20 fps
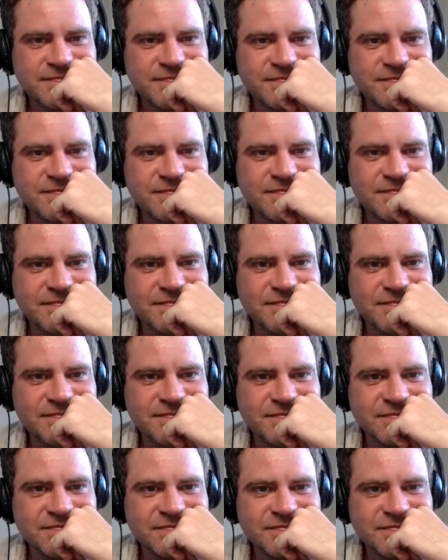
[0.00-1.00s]

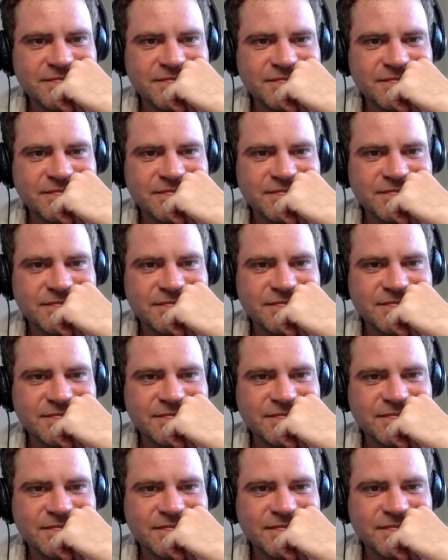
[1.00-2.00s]

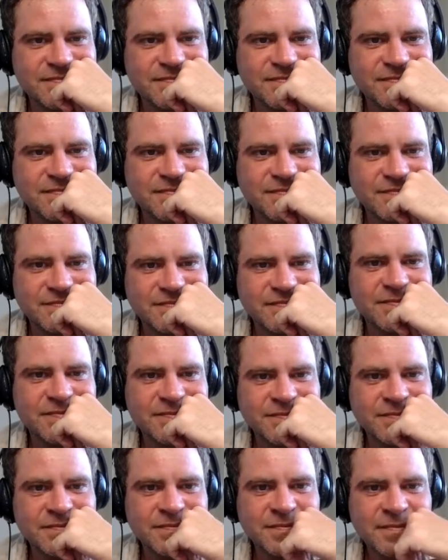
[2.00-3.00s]

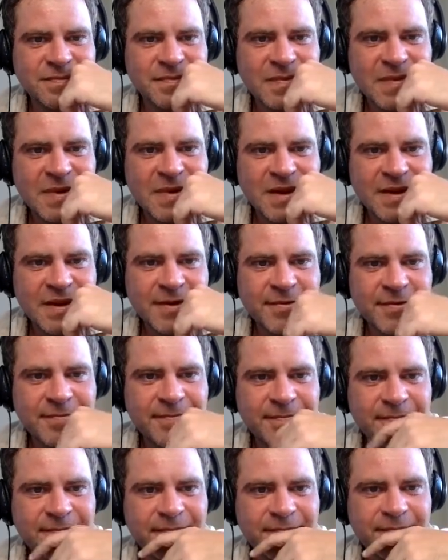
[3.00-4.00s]

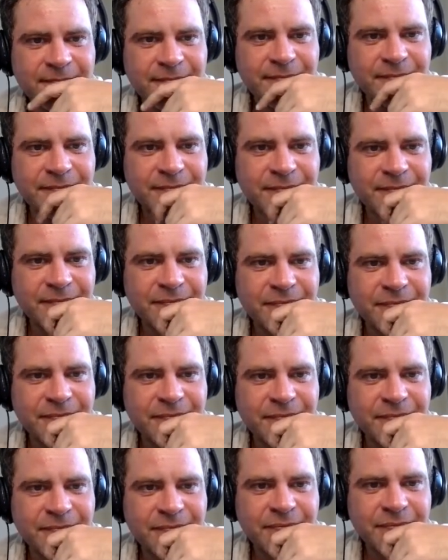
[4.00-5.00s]

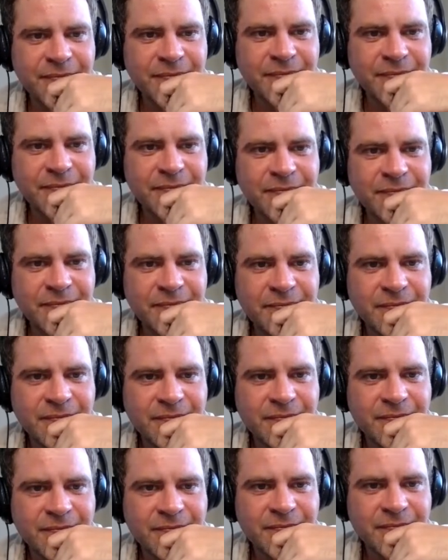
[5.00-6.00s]

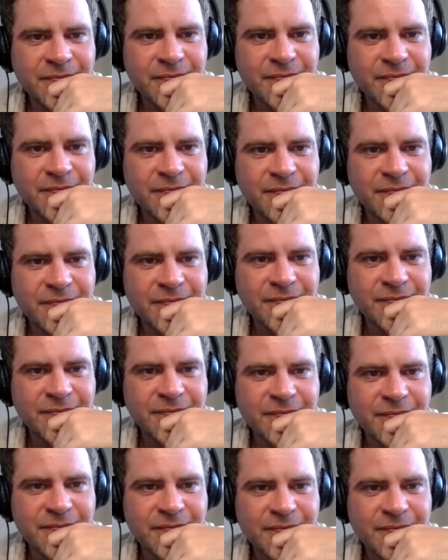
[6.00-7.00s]

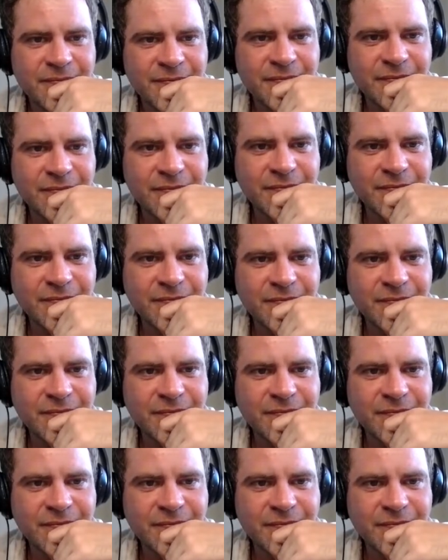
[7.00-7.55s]
This person isn't speaking.